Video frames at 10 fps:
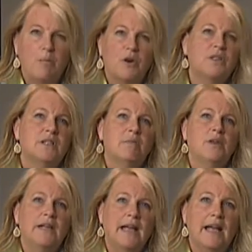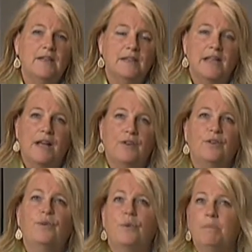Berks Community Health
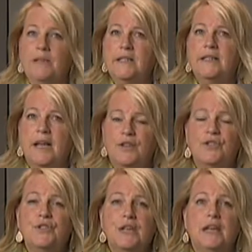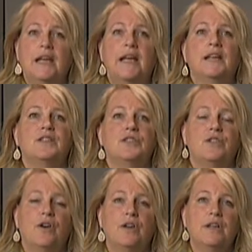Center, or BCHC, has
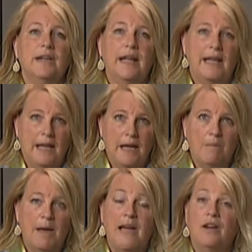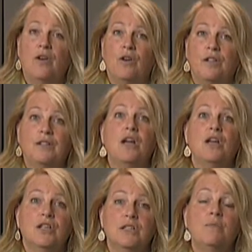started a campaign called
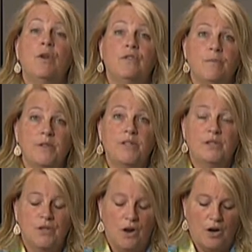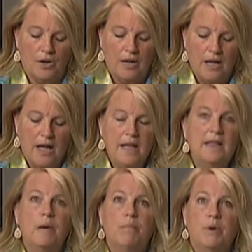Smart from the Start
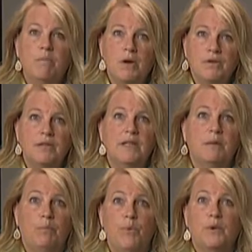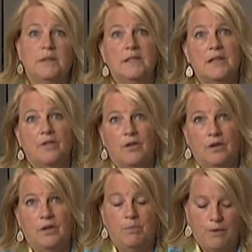that promotes the importance of
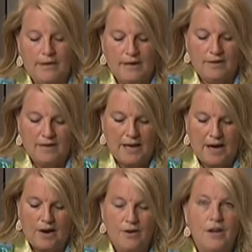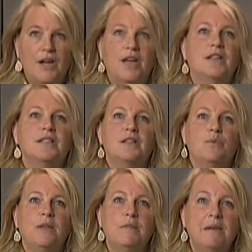early prenatal care. So
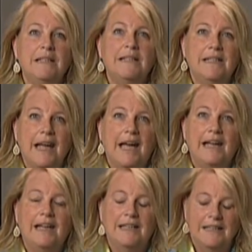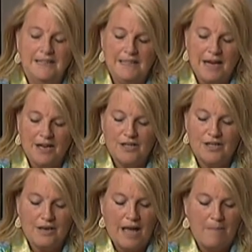with me today is
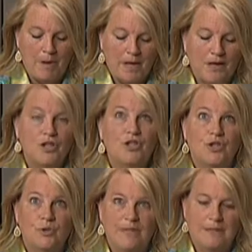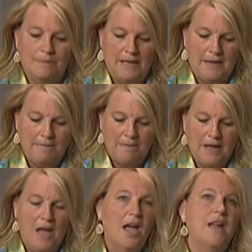Dr. Emma Sharizmi,
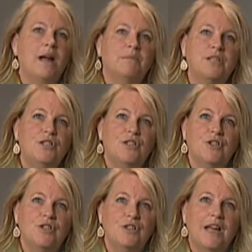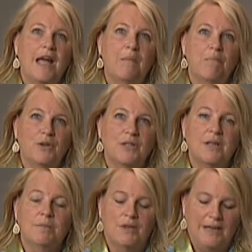an obstetrician at Berks
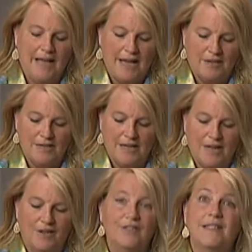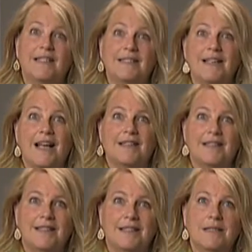Community Health Center to
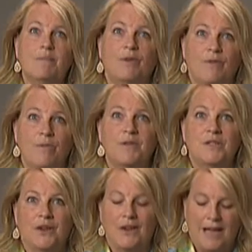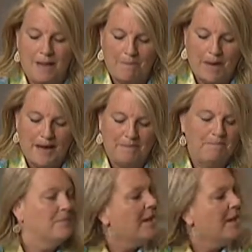discuss the Smart from the Start campaign.